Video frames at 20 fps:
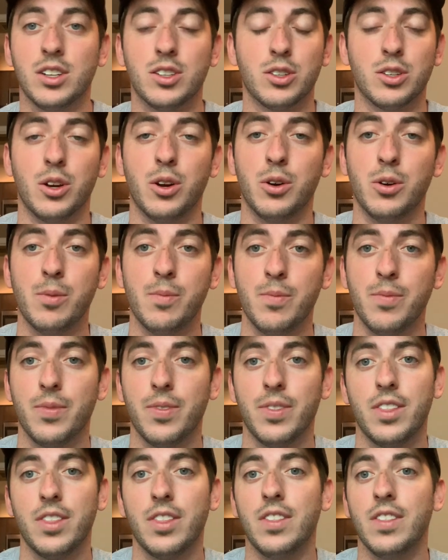So
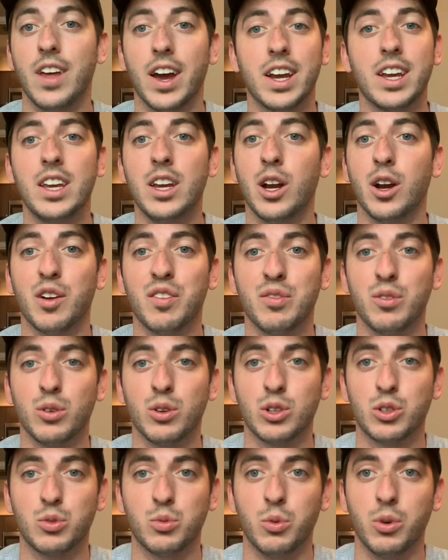Nike Air
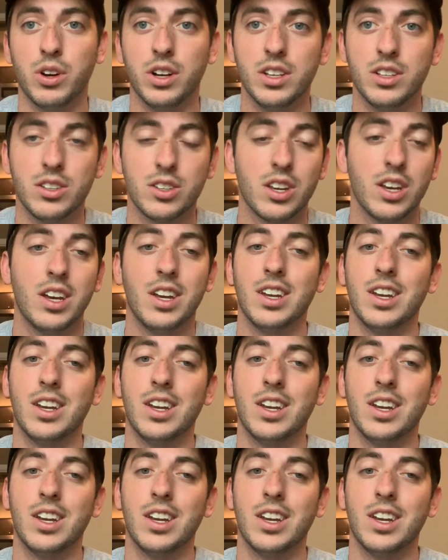Force Ones.